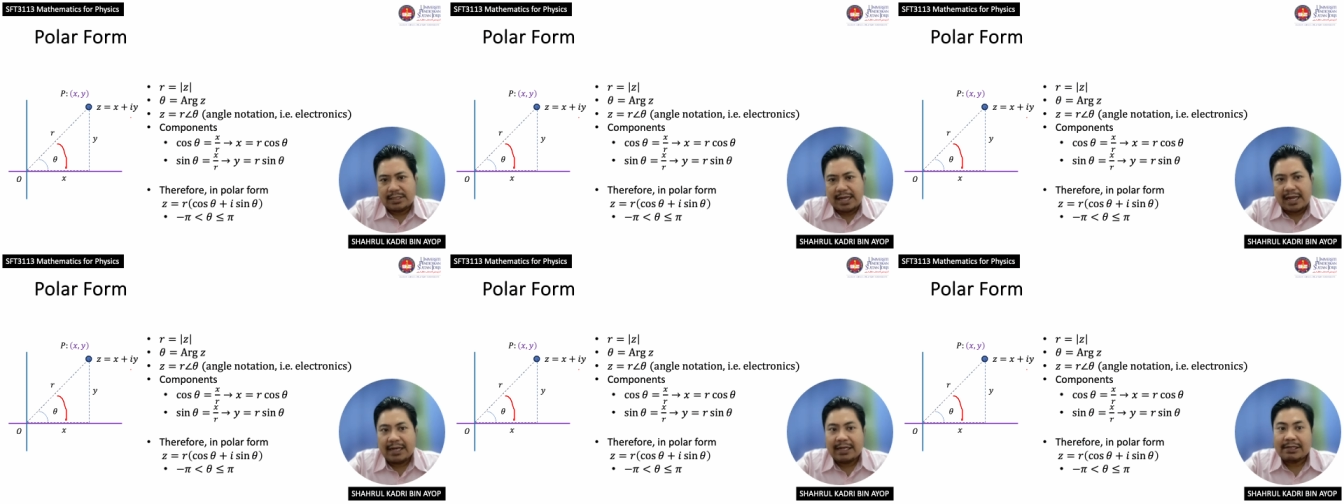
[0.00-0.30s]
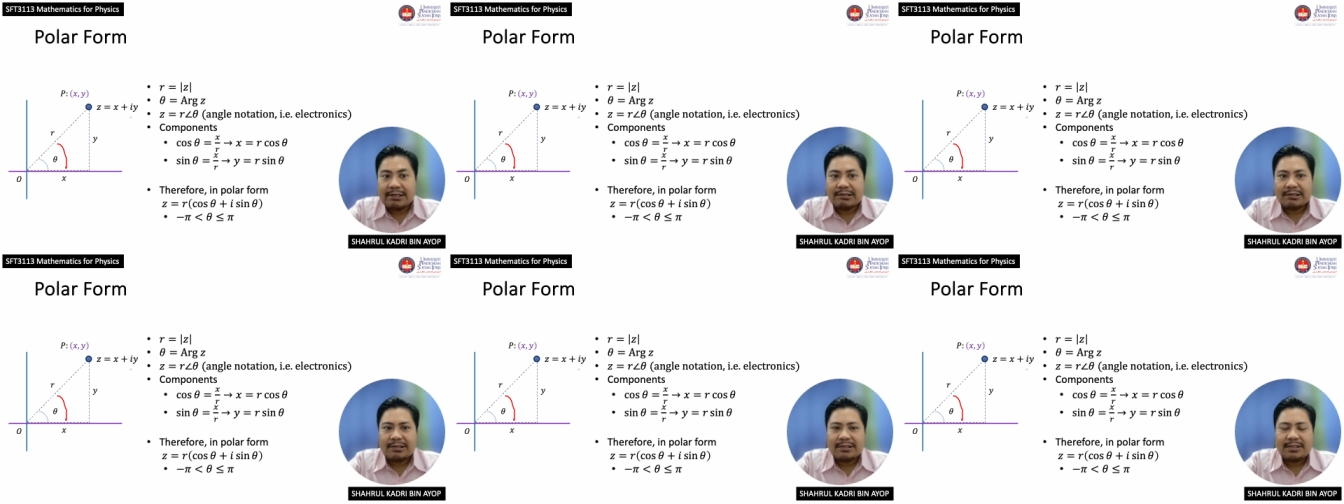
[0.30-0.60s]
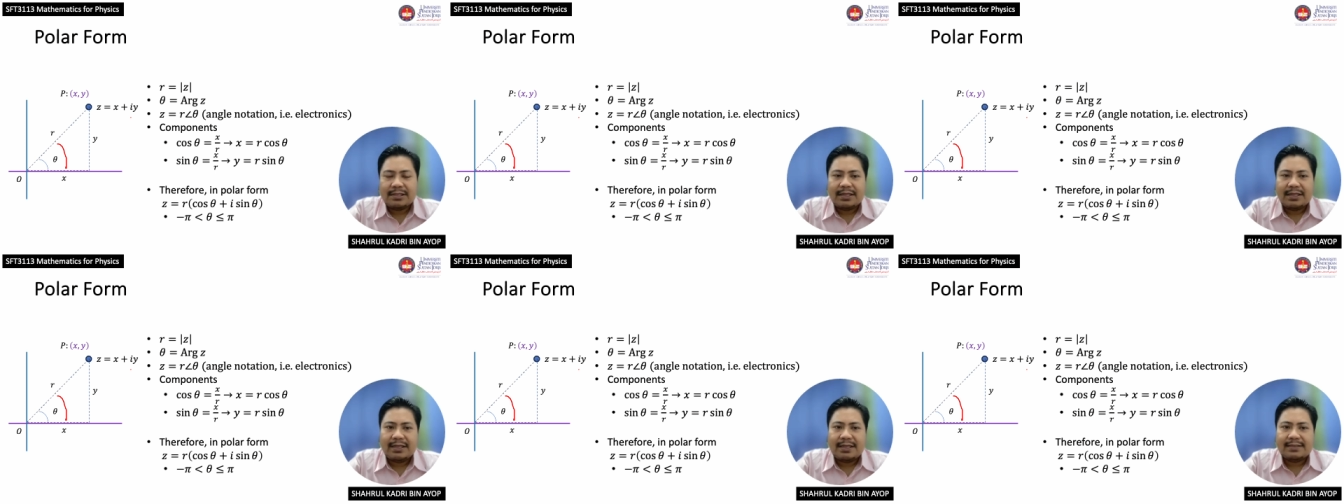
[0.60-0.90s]

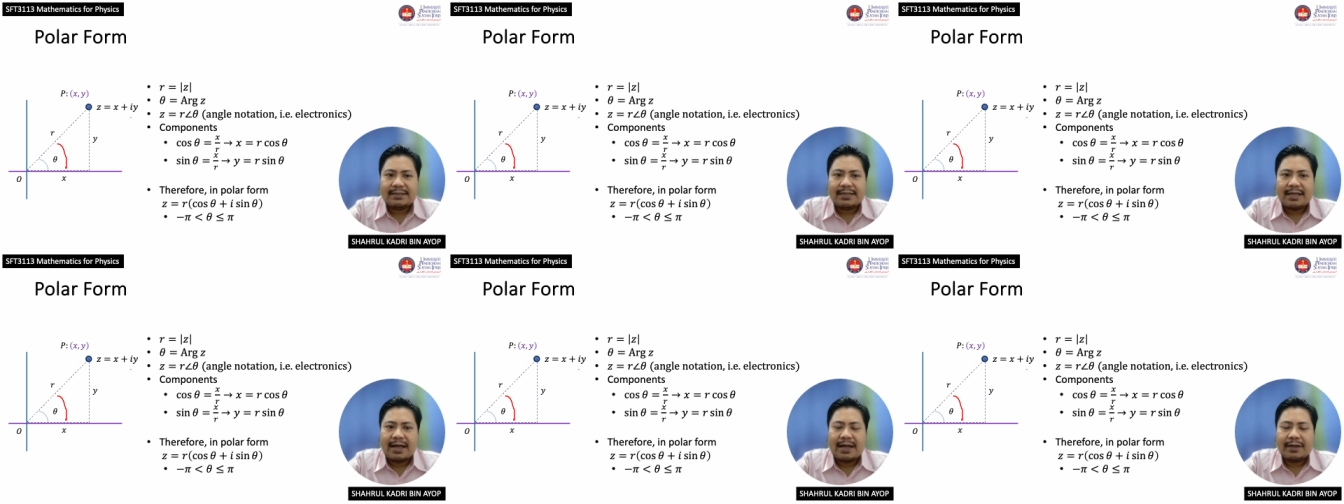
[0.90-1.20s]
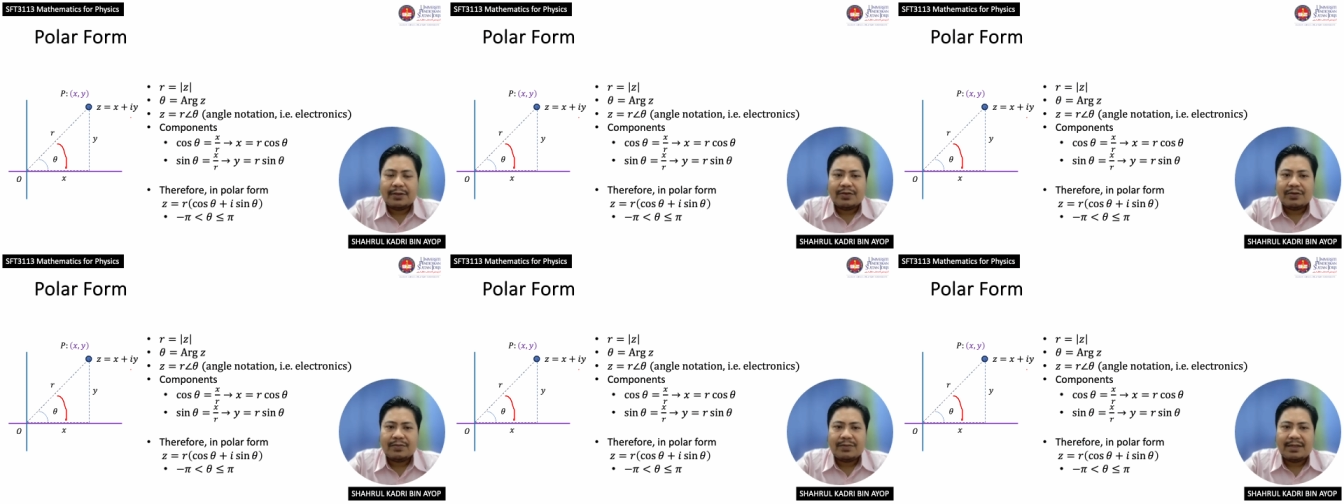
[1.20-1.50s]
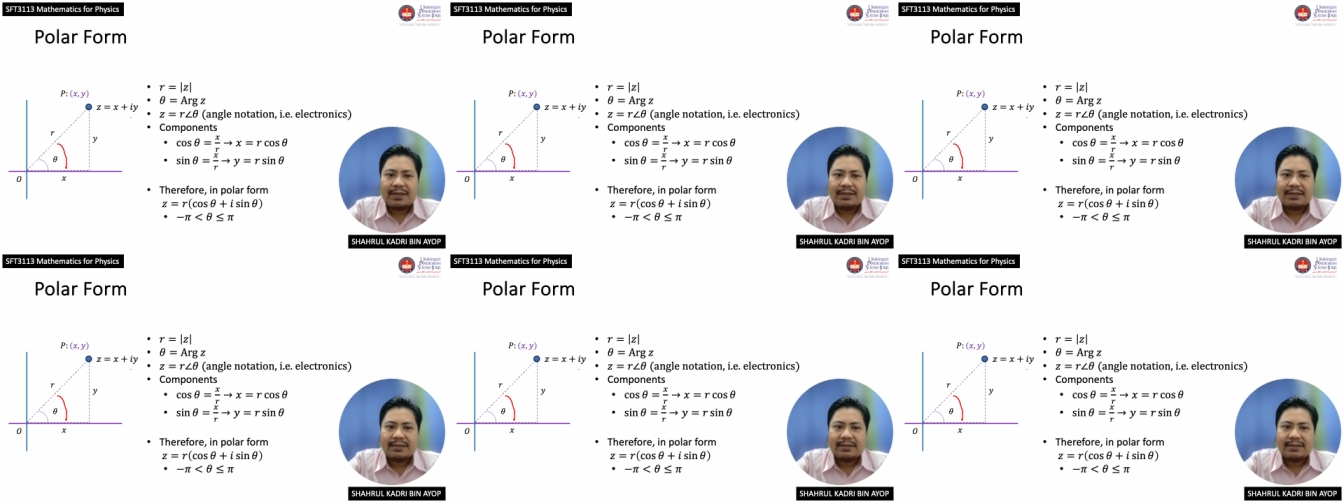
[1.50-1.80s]
angle is the
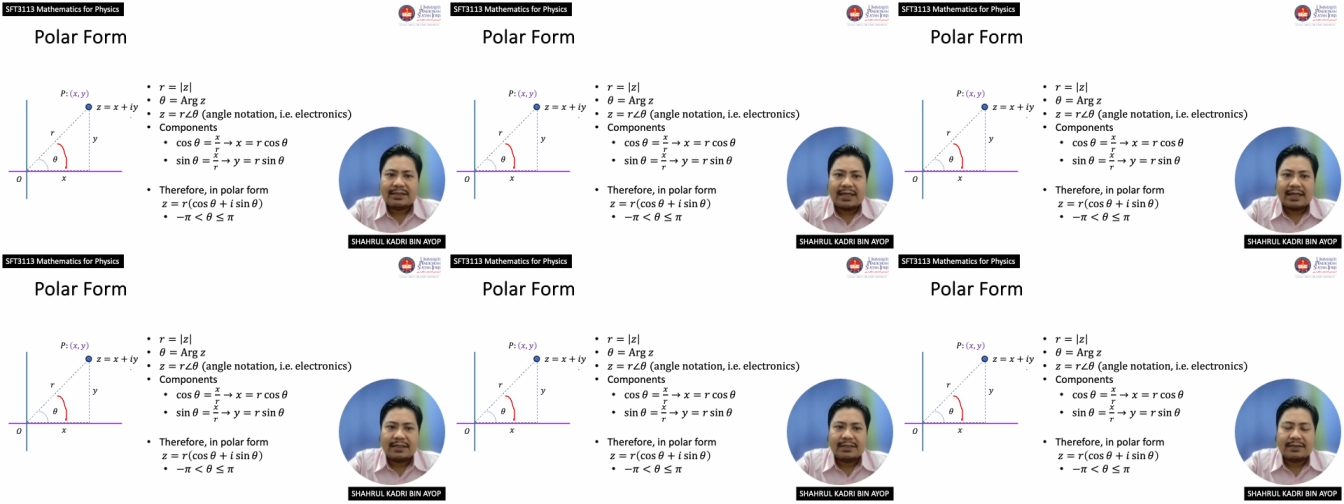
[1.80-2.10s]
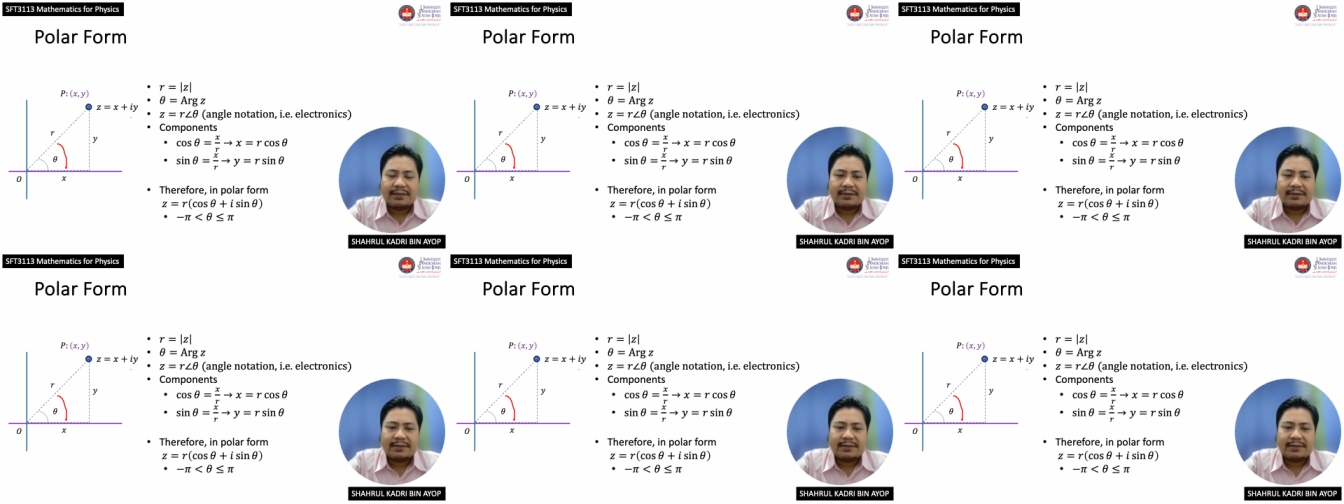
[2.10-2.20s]
argument z.